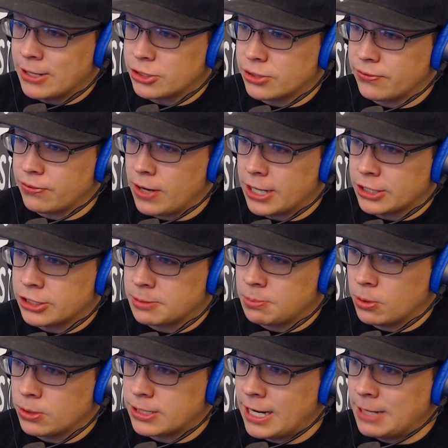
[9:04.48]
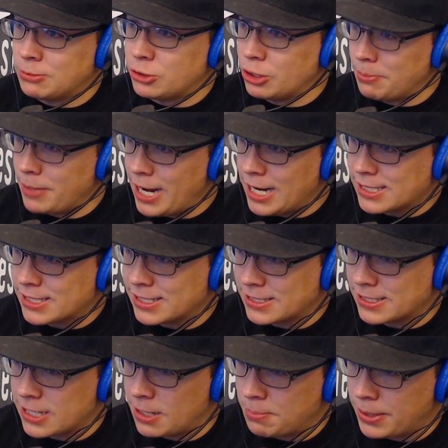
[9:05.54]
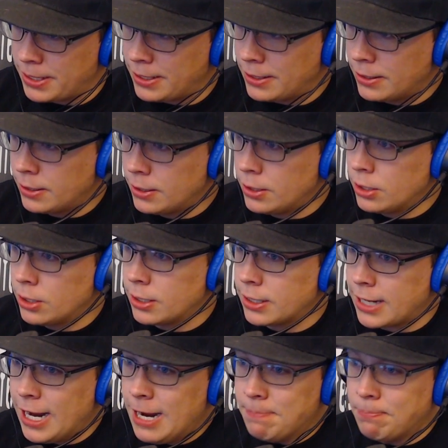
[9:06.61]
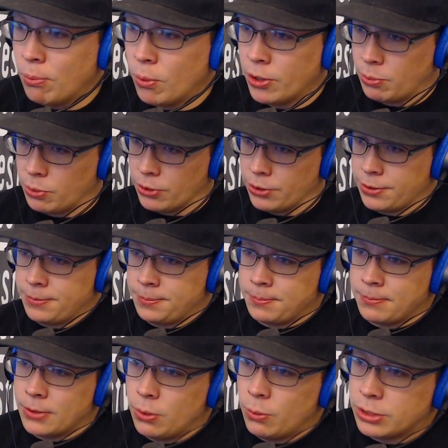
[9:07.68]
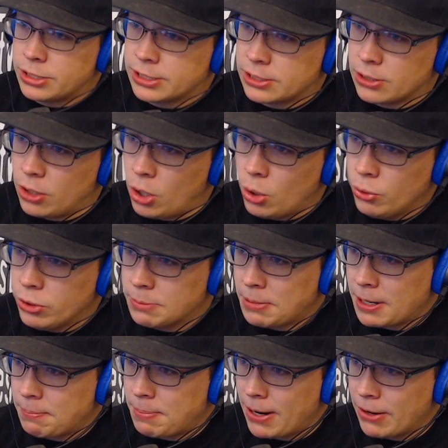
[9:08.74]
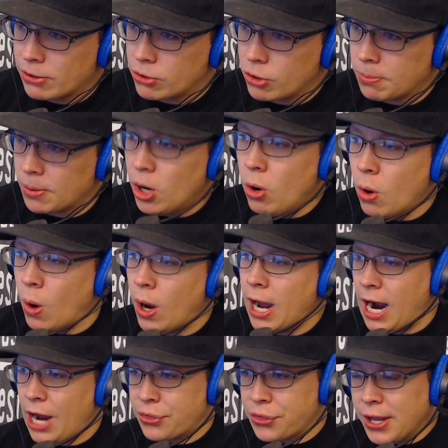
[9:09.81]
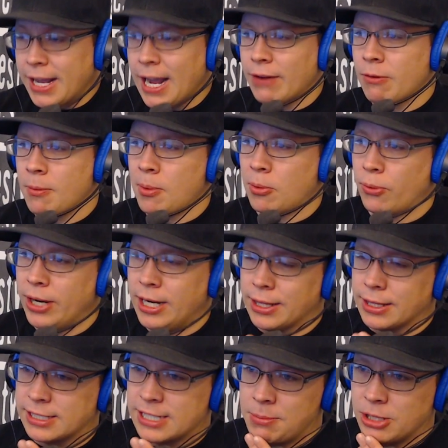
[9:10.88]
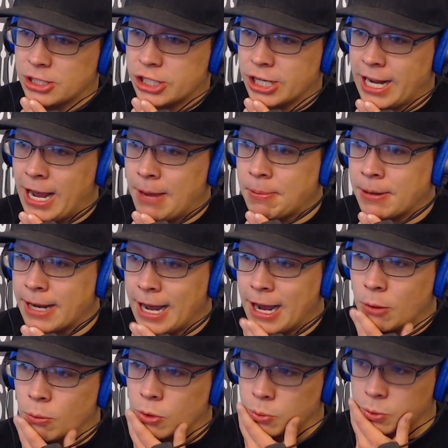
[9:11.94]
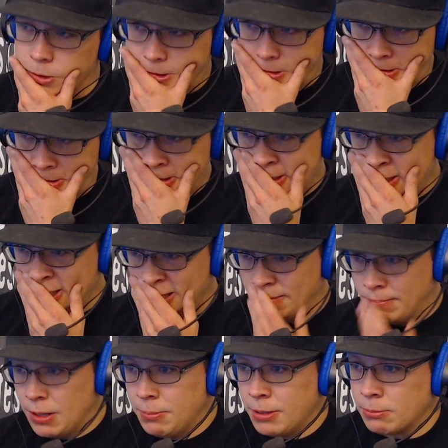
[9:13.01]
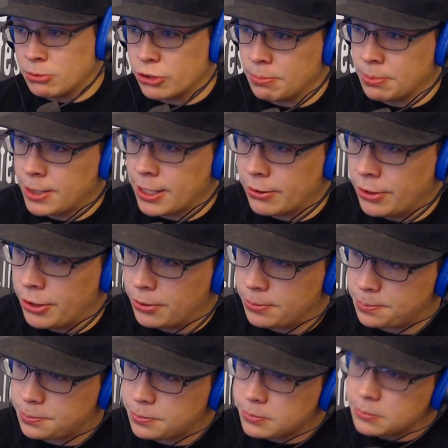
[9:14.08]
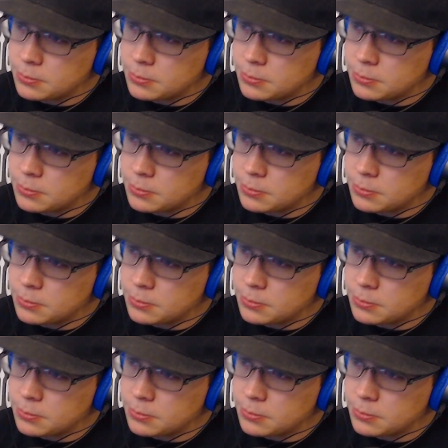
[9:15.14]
manager for action sports and gymnastics company Camp Woodward, which is owned by Powder Corp. Oh, I think I remember reading that some of this shit happened at Woodward. Maybe I'm tripping. I don't know.